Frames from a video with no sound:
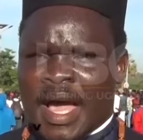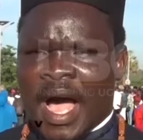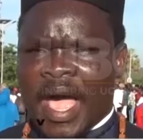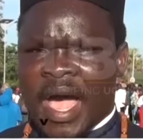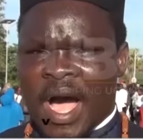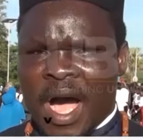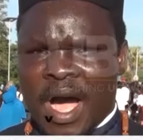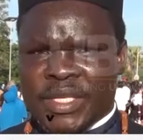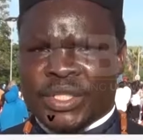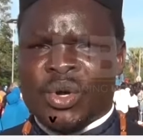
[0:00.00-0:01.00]

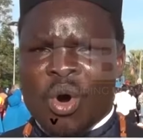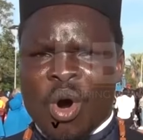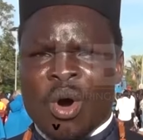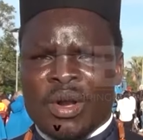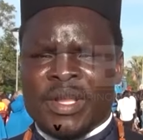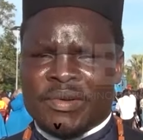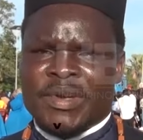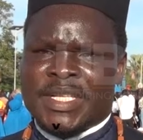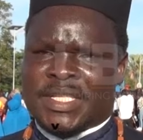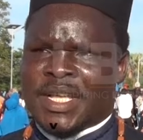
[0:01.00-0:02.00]
I urge all the
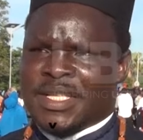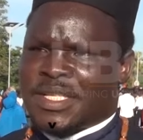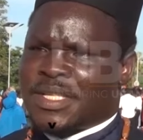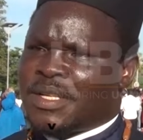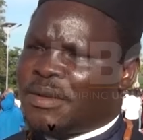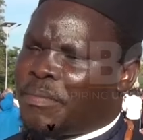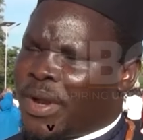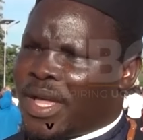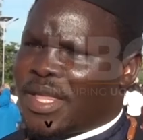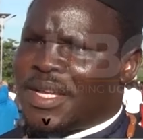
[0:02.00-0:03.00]
Christians,
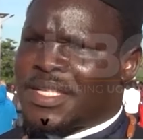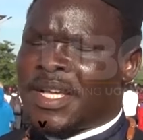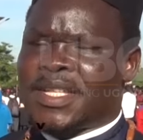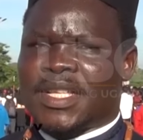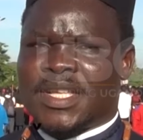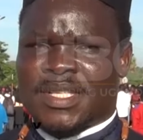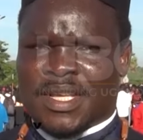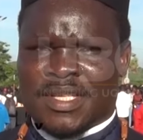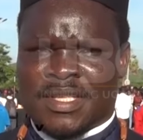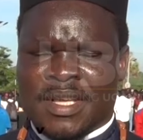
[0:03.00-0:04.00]
brothers and sisters,
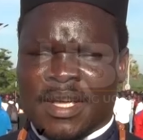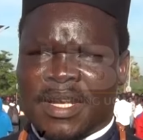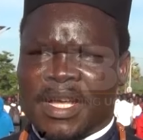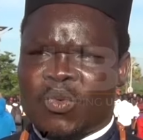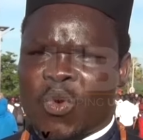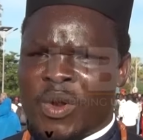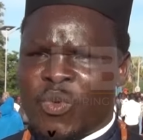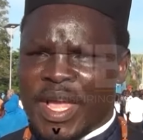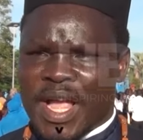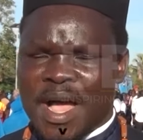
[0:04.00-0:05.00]
that when
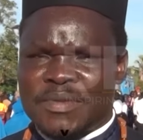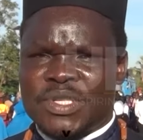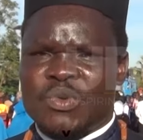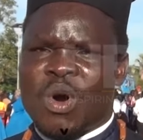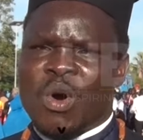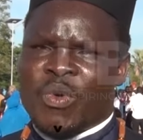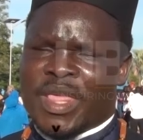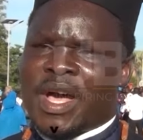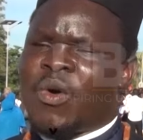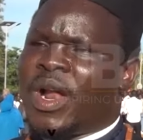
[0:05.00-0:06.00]
we come to walk
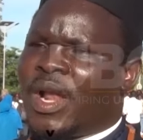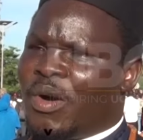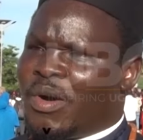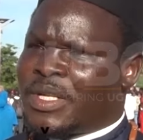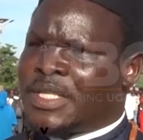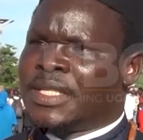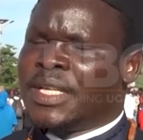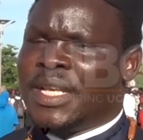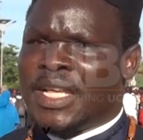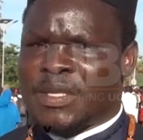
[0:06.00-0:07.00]
with our Lord
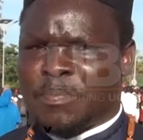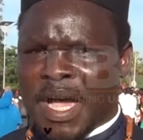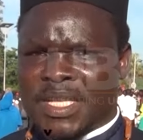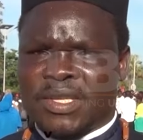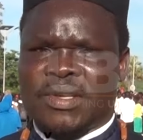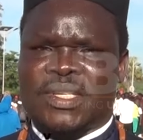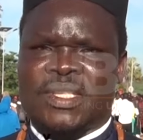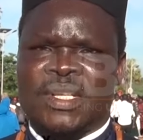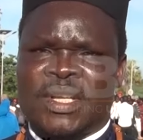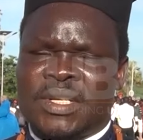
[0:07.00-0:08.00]
in this passage
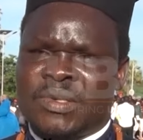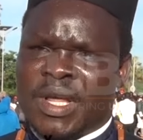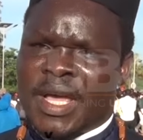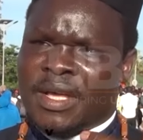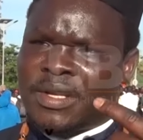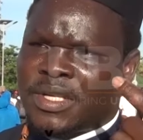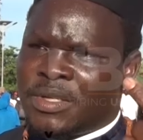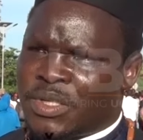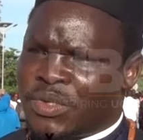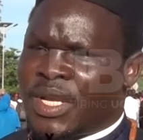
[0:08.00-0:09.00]

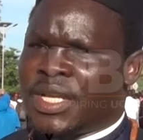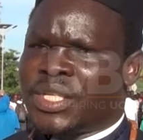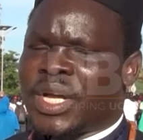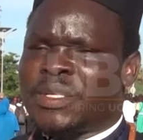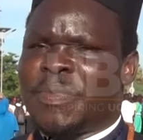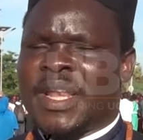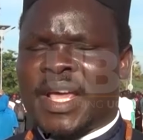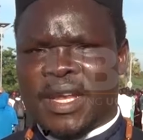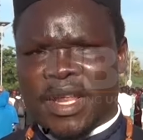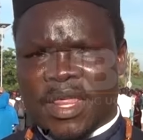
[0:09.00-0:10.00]
to, to the, judgment
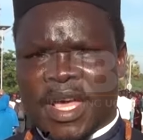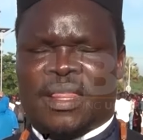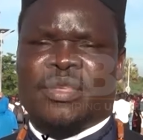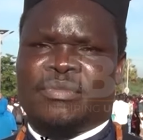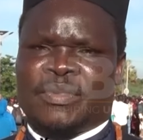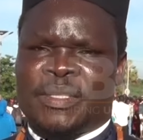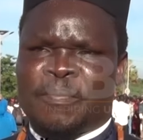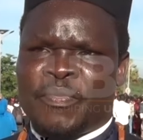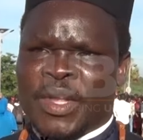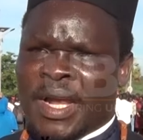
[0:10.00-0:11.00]
and the death,
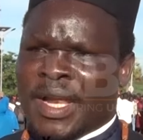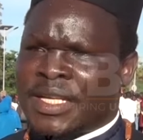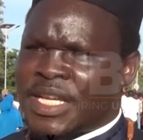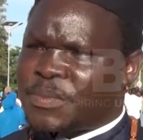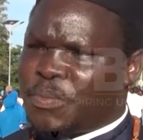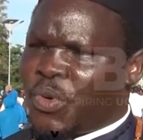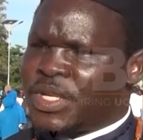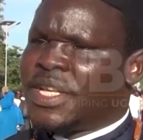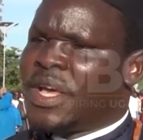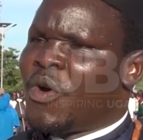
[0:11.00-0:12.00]
let us
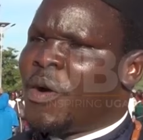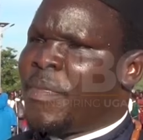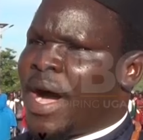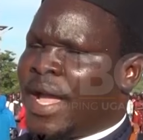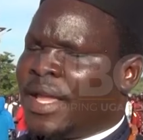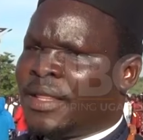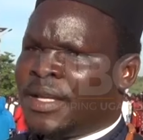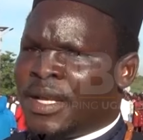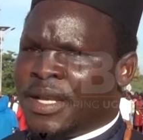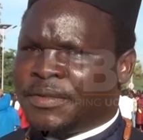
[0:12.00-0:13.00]
put in our mind
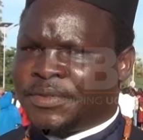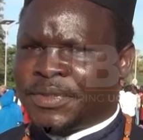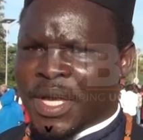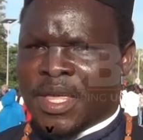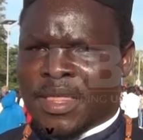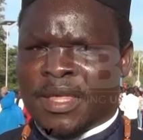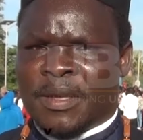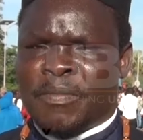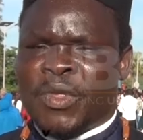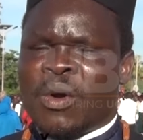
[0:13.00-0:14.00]
the faith.
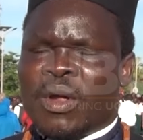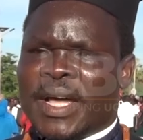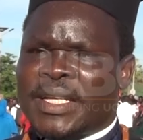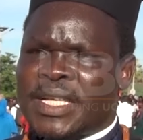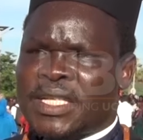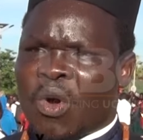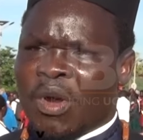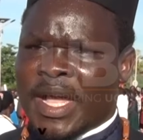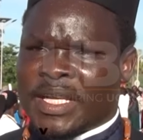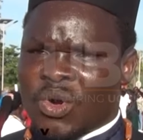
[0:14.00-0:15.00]
Let us
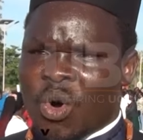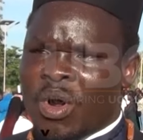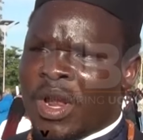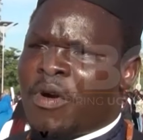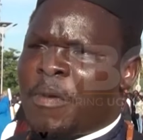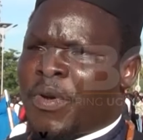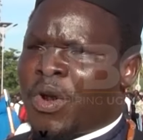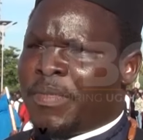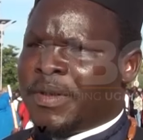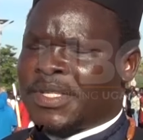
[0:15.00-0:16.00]
collect all our
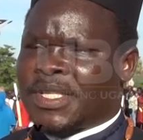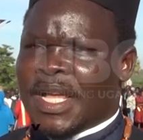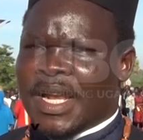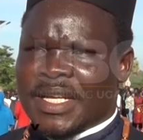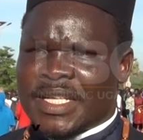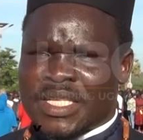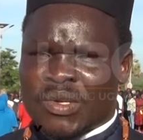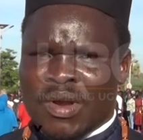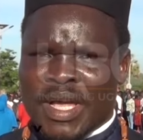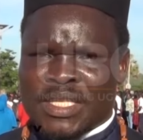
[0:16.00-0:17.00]
problems. Let us
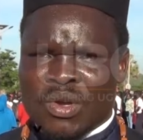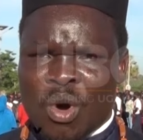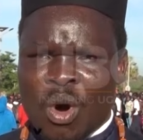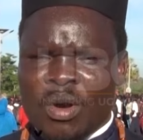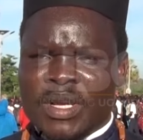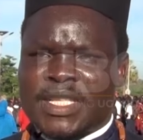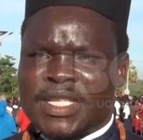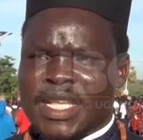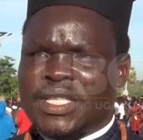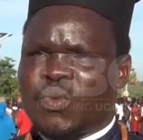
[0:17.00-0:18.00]
collect all the
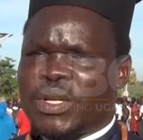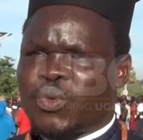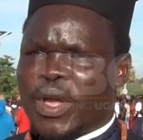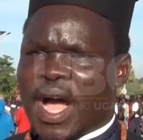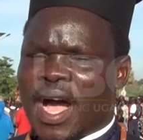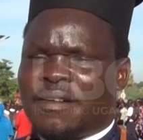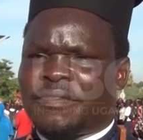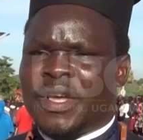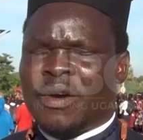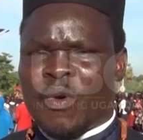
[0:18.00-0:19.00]
sins which we
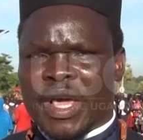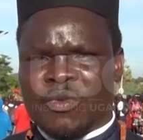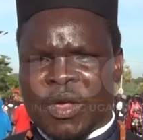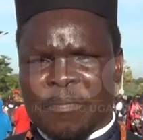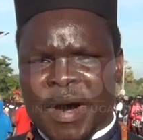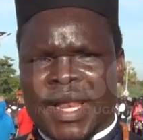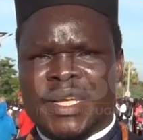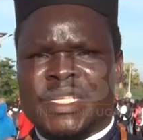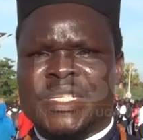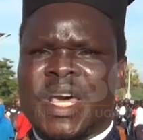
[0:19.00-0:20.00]
have when we
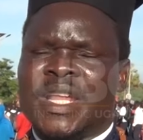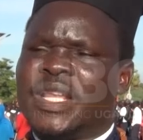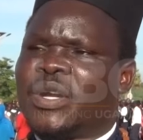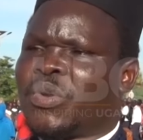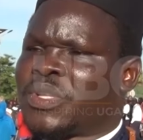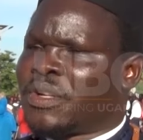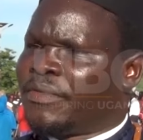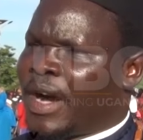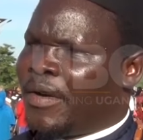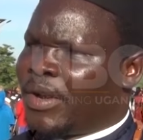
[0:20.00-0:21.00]
buried it under the cross
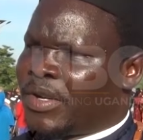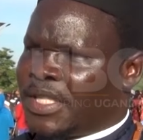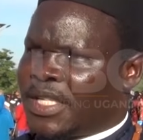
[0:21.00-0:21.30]
of our Lord